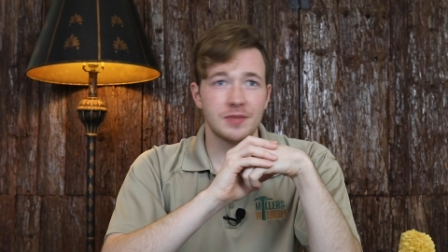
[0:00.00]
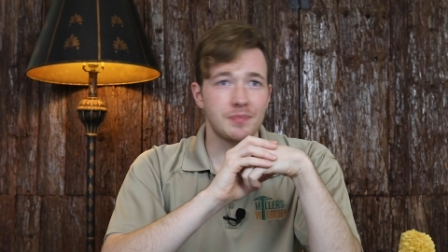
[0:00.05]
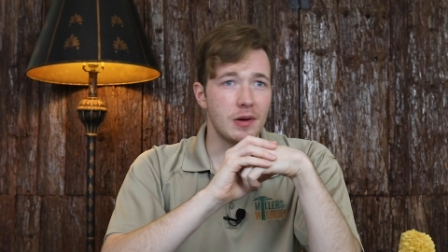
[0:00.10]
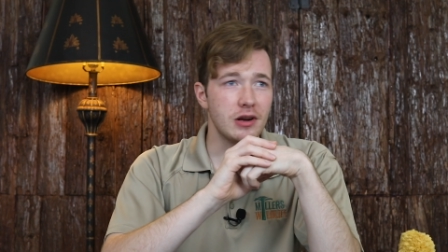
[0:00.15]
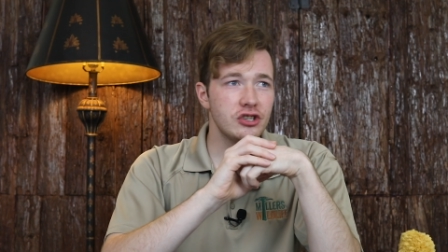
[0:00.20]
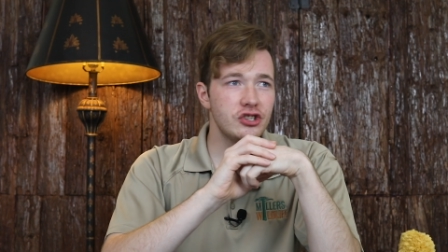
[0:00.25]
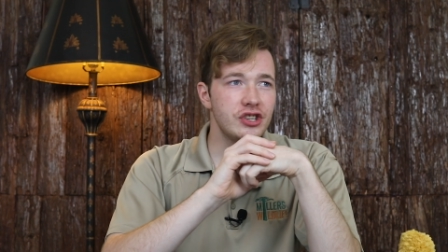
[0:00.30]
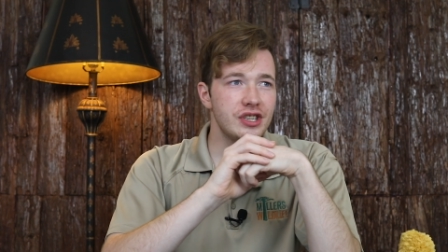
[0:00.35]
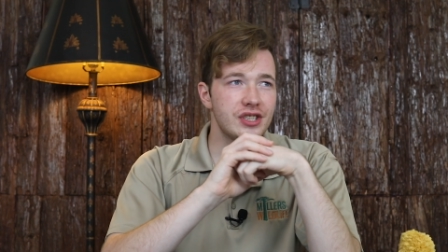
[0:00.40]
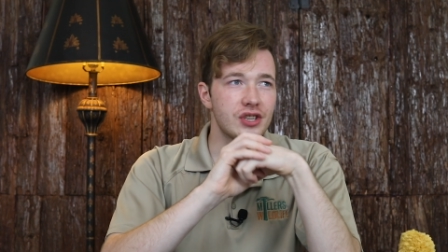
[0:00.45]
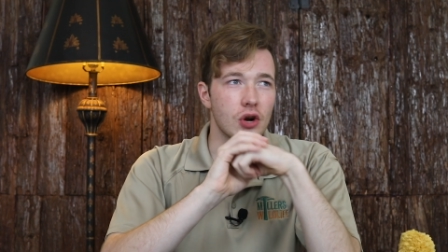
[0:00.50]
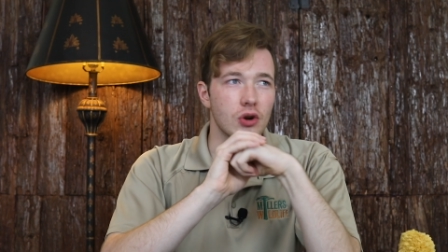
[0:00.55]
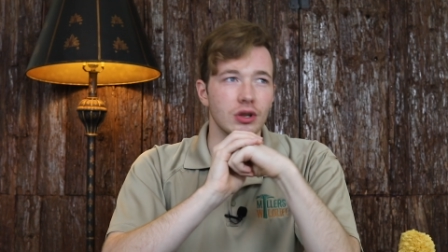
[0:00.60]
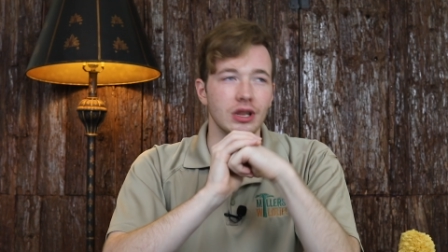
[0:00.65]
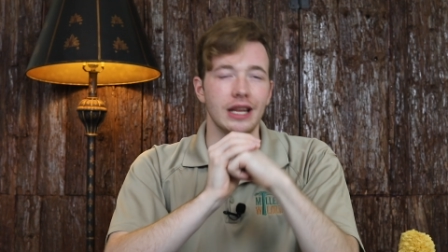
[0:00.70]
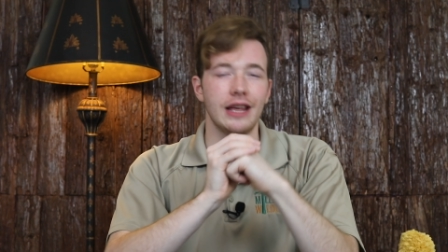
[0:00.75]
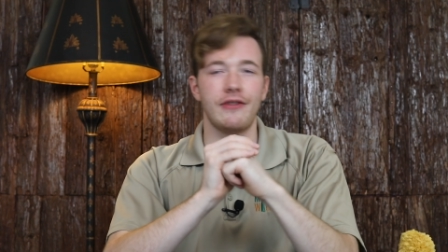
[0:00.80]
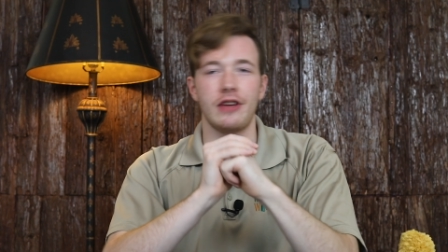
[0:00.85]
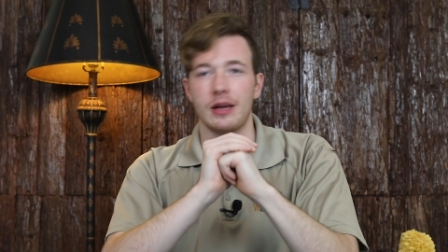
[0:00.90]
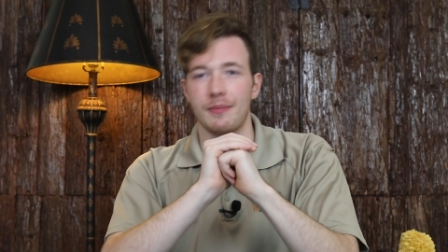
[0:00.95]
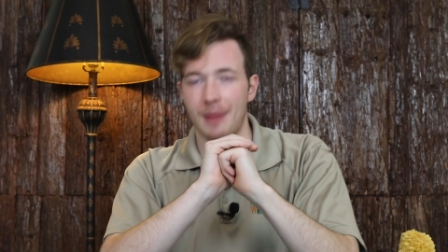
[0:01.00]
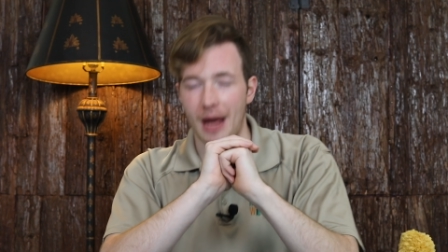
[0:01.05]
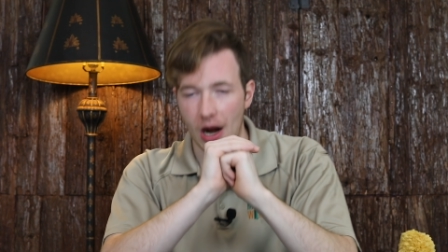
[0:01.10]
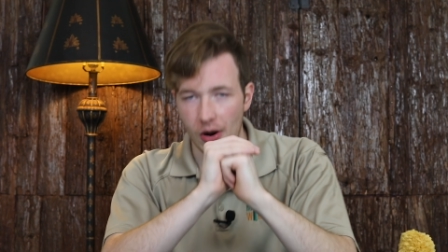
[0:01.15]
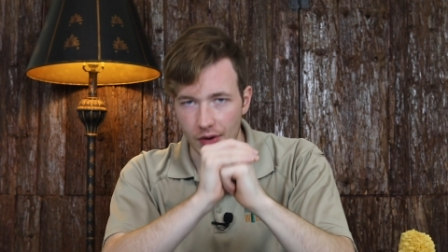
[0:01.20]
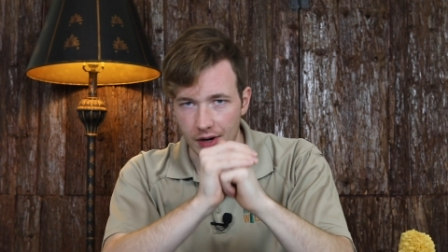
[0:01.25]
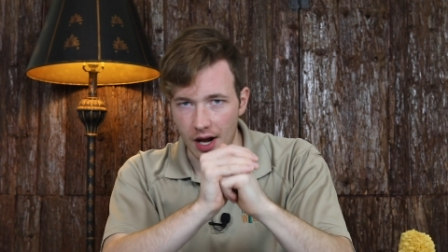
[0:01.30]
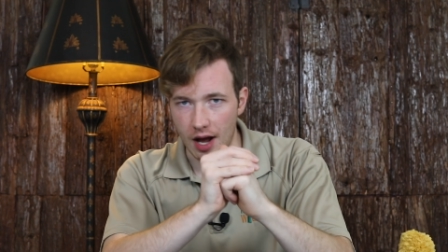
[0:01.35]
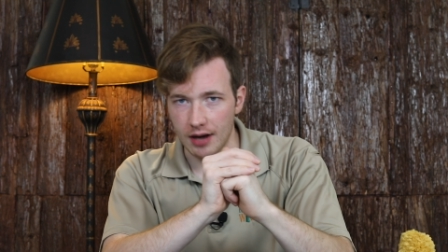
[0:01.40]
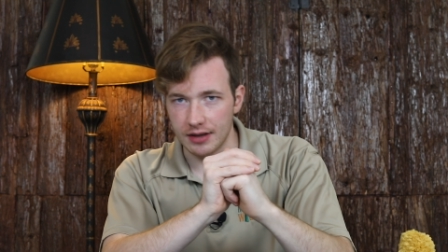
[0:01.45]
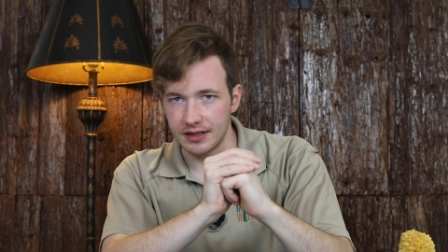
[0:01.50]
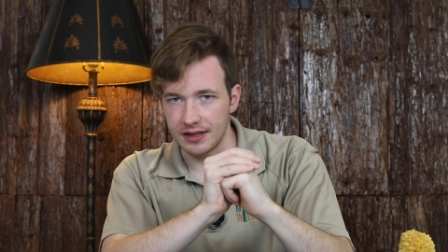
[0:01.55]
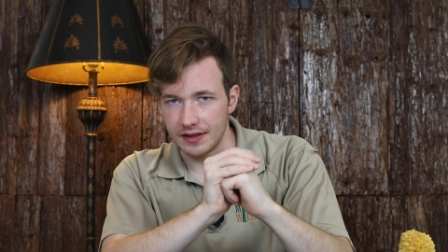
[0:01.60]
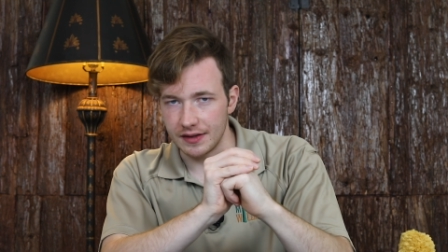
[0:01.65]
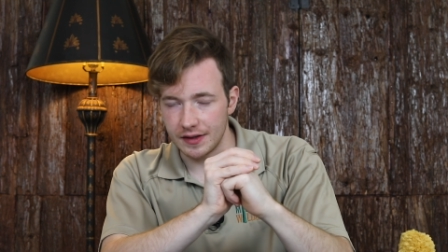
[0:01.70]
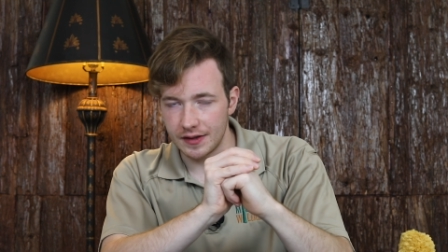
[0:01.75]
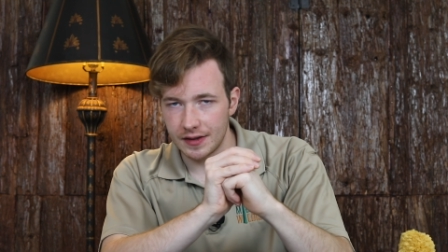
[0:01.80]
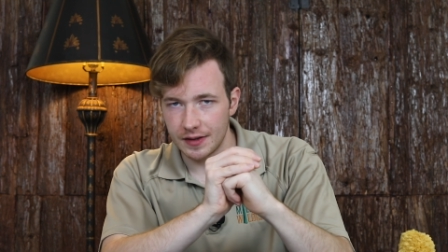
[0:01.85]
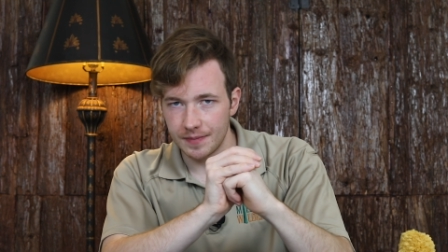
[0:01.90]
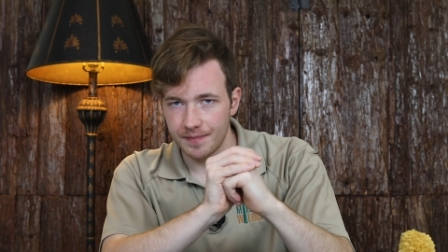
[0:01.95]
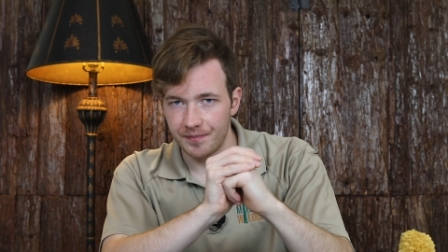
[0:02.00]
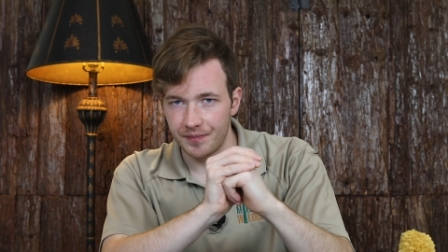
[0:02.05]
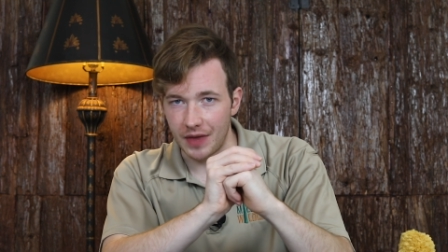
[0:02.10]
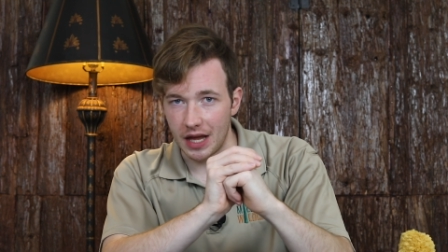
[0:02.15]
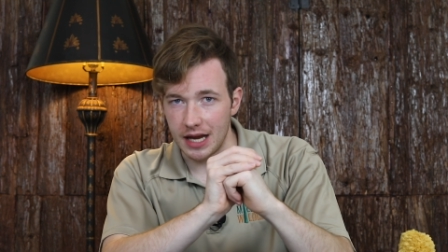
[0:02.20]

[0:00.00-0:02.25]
Sponges are living paradoxes.